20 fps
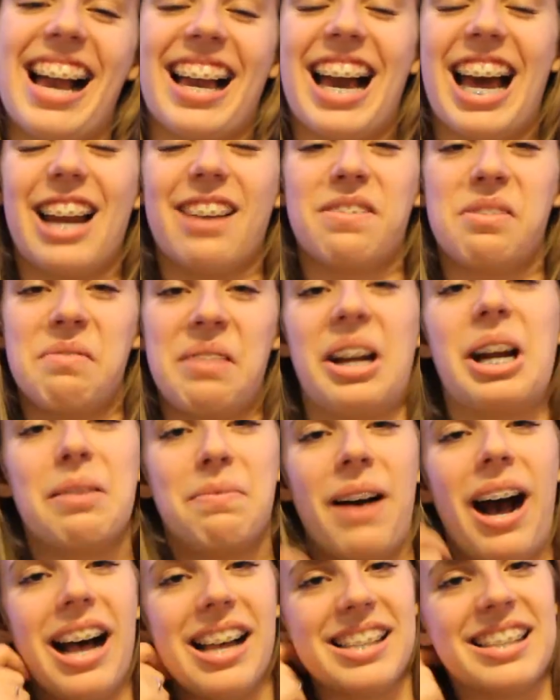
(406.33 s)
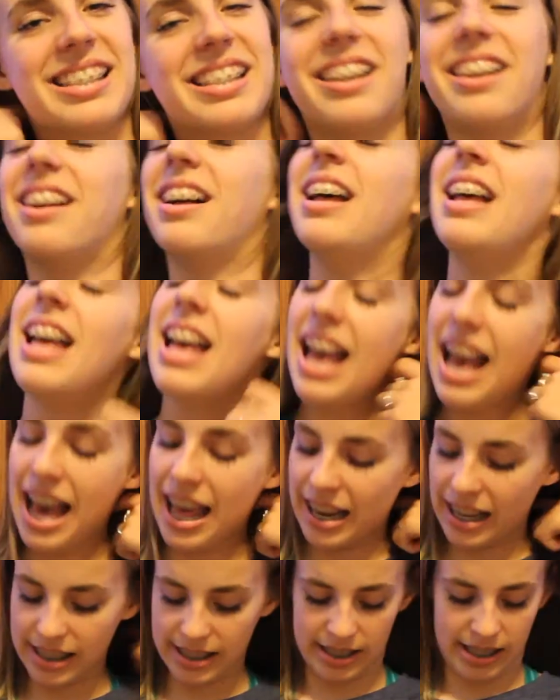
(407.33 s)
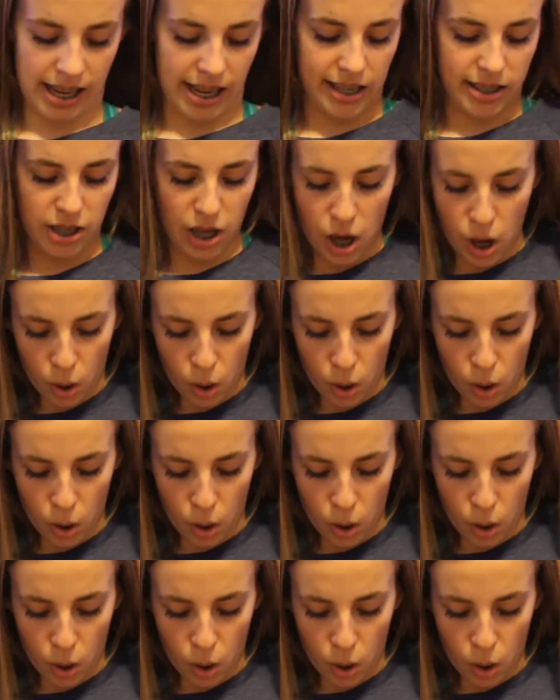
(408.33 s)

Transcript: I got it from Aeropostale, and it says,